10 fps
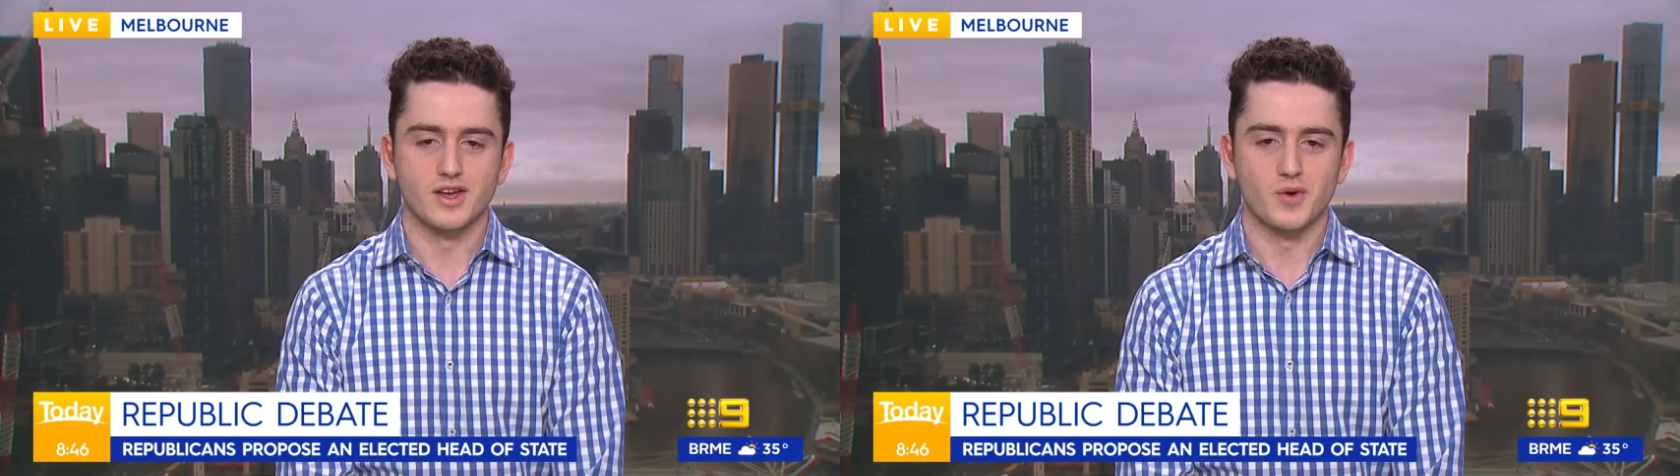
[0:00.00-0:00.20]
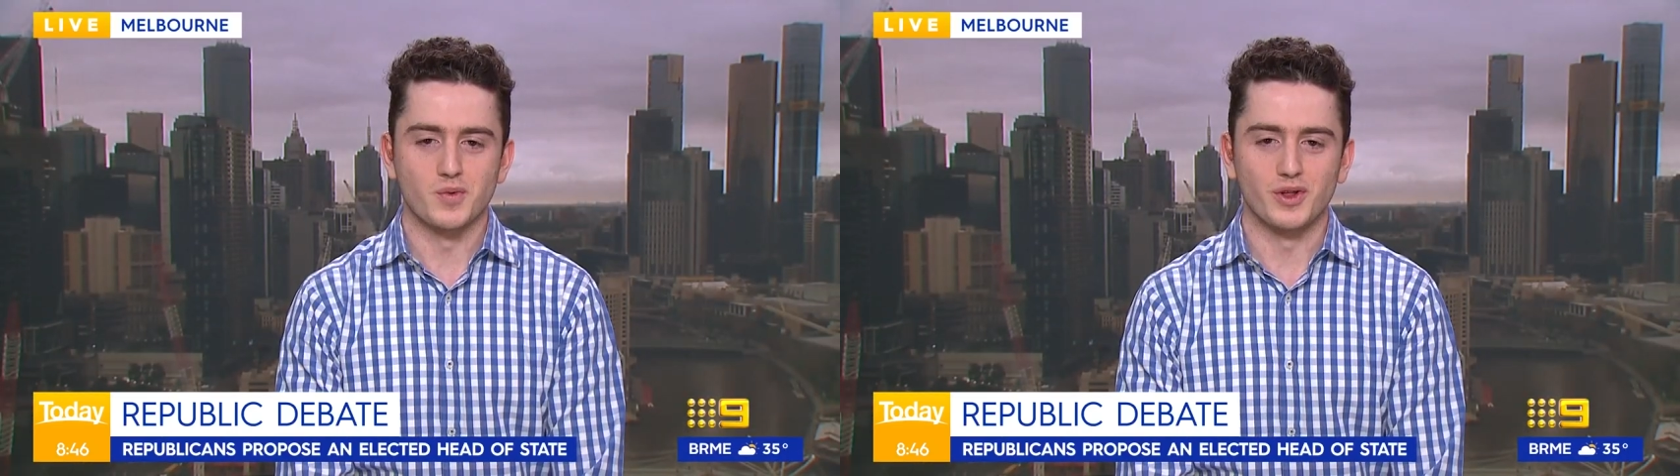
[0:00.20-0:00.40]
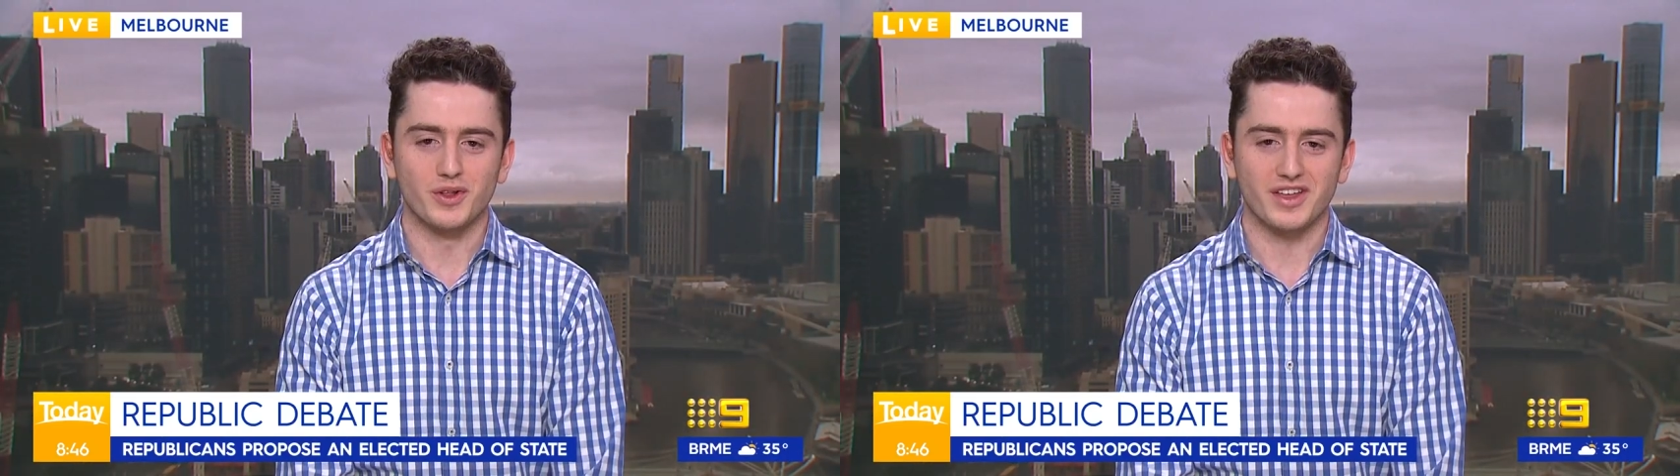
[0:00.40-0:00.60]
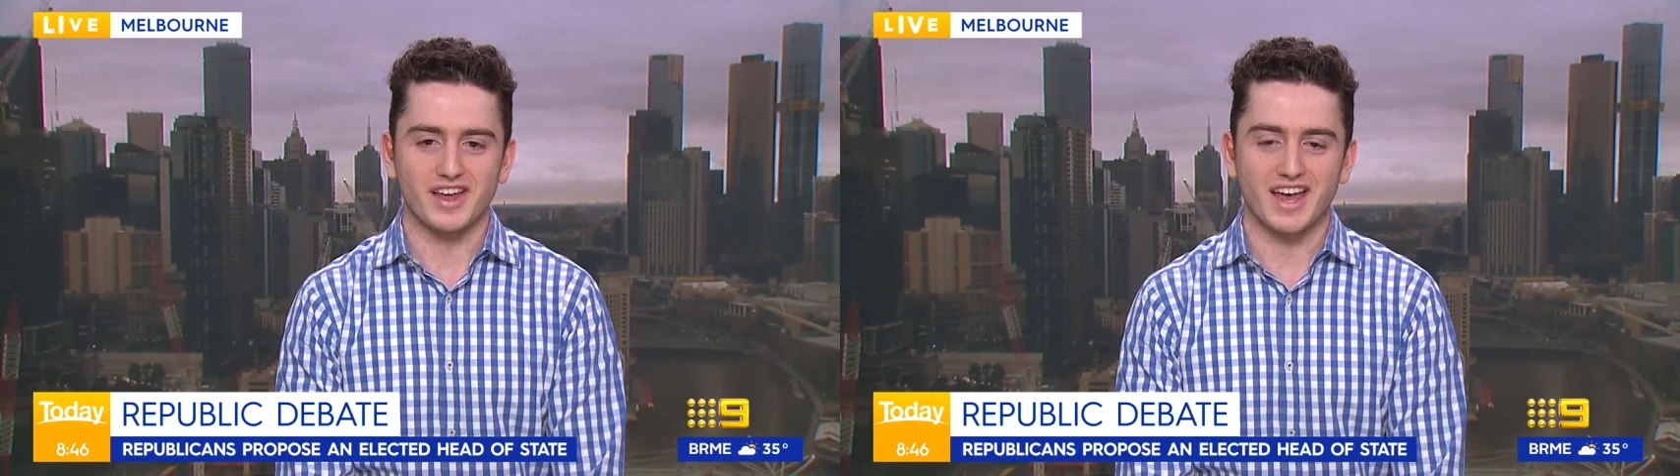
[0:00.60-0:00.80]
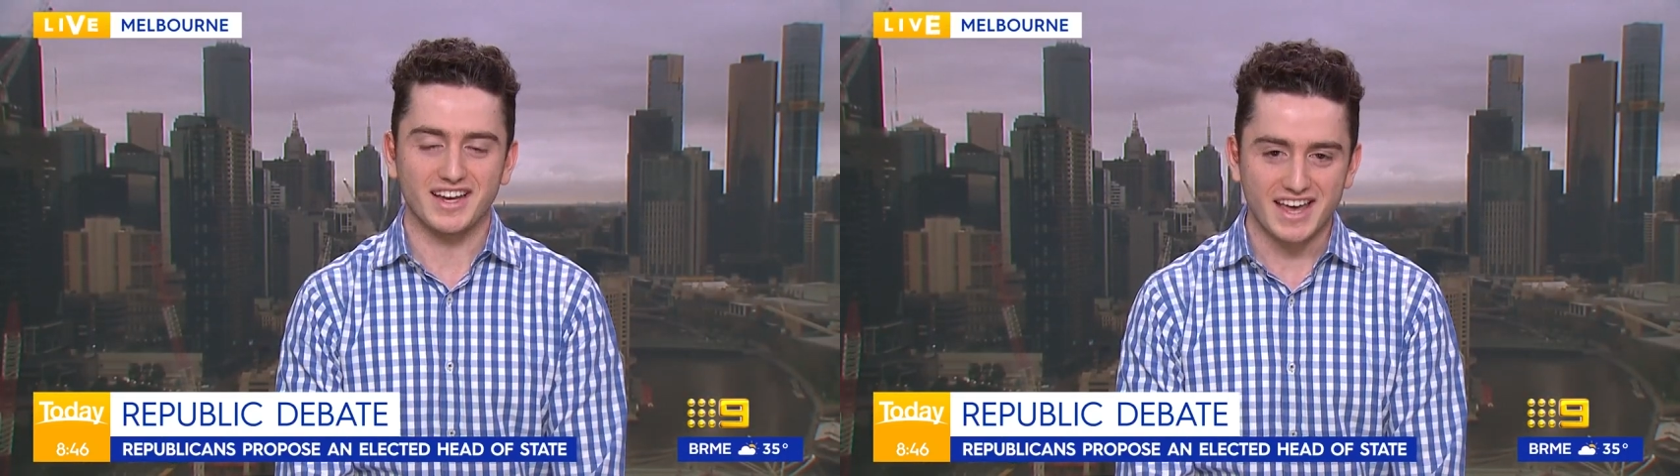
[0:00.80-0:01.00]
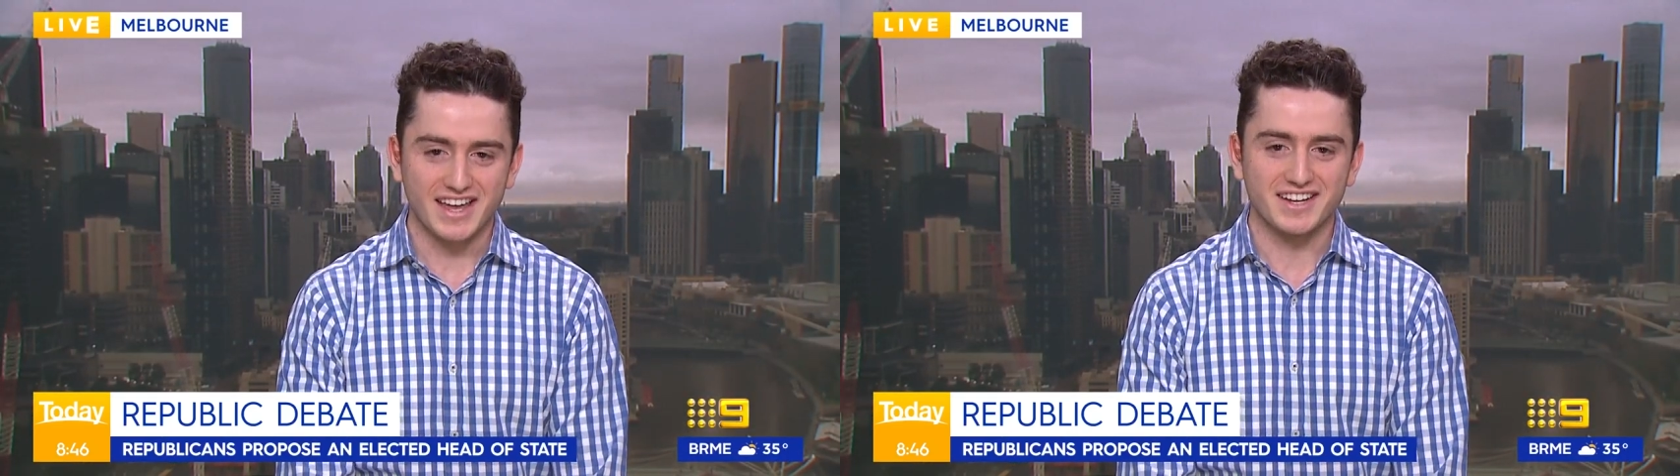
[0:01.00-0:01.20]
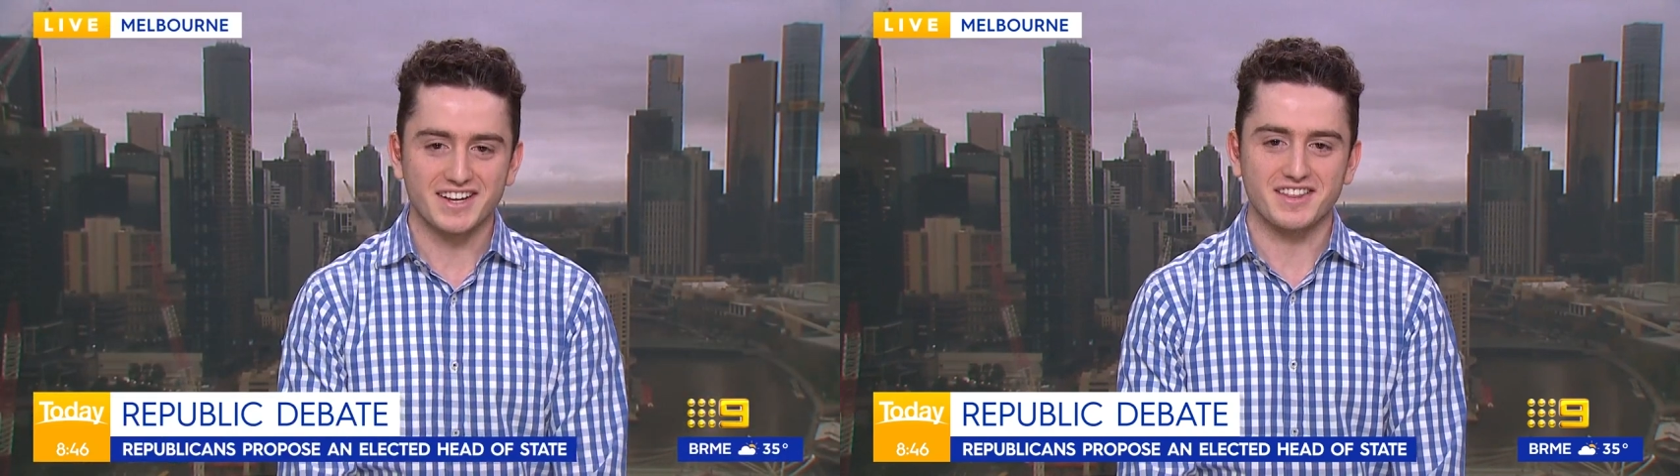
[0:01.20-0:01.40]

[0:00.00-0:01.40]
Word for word: Well, again,